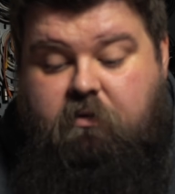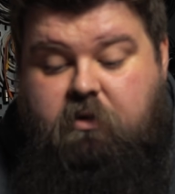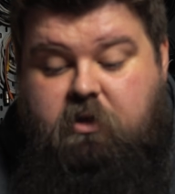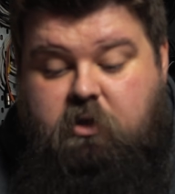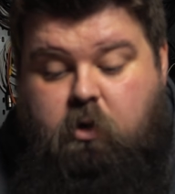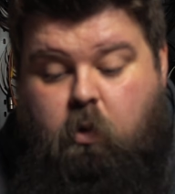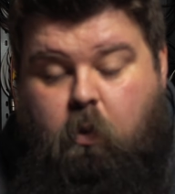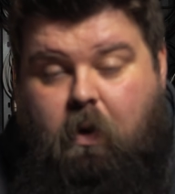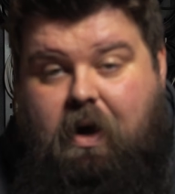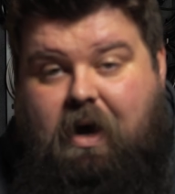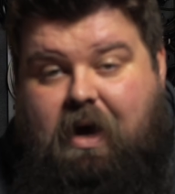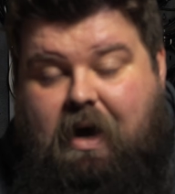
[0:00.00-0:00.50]
the
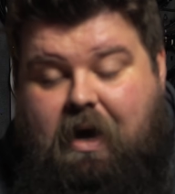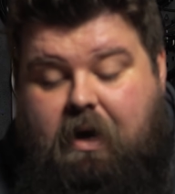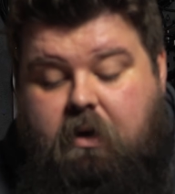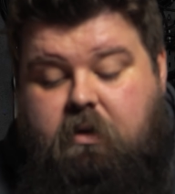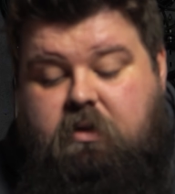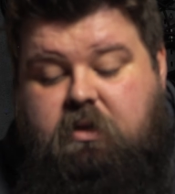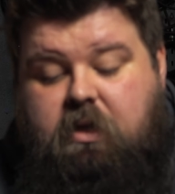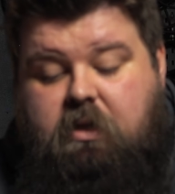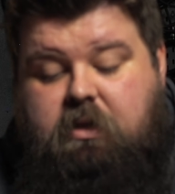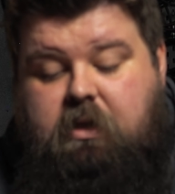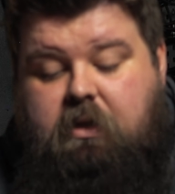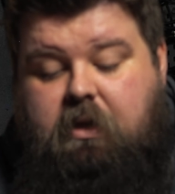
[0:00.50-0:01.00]
square
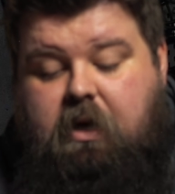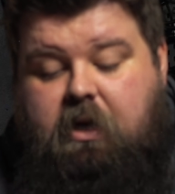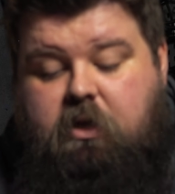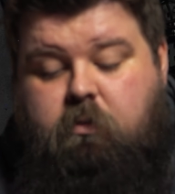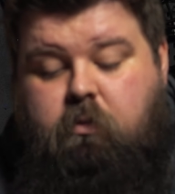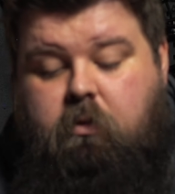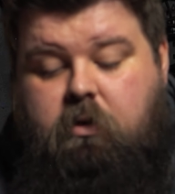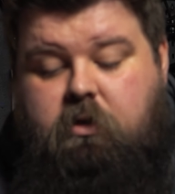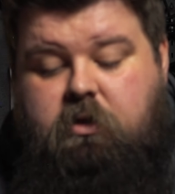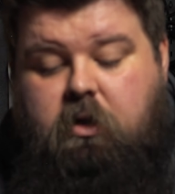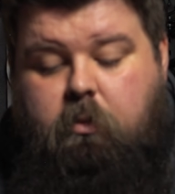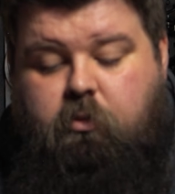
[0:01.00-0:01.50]
setting there.
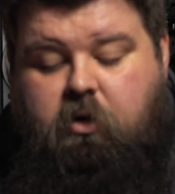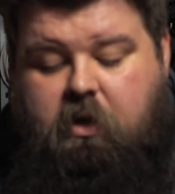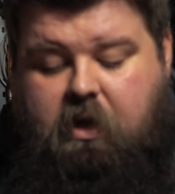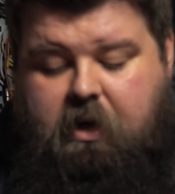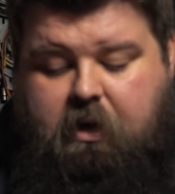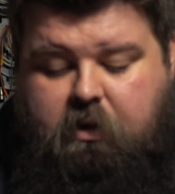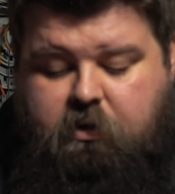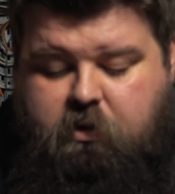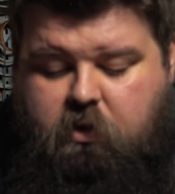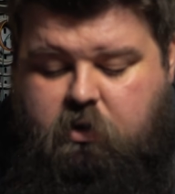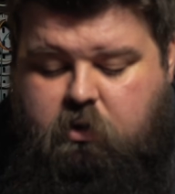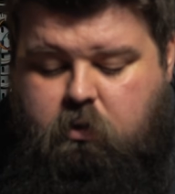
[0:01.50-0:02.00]
So we're just going to bring it
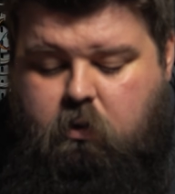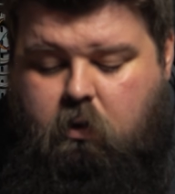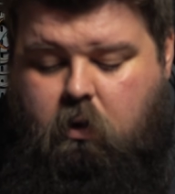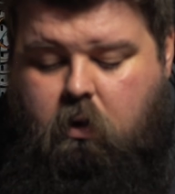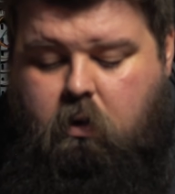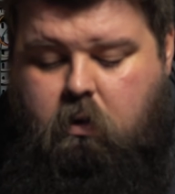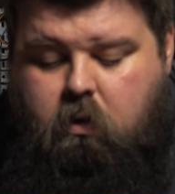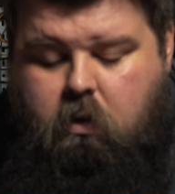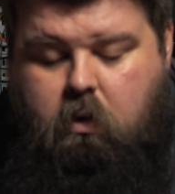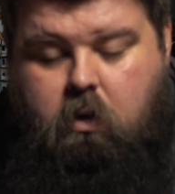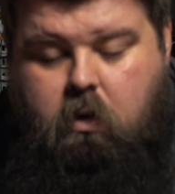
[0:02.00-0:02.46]
down to saw.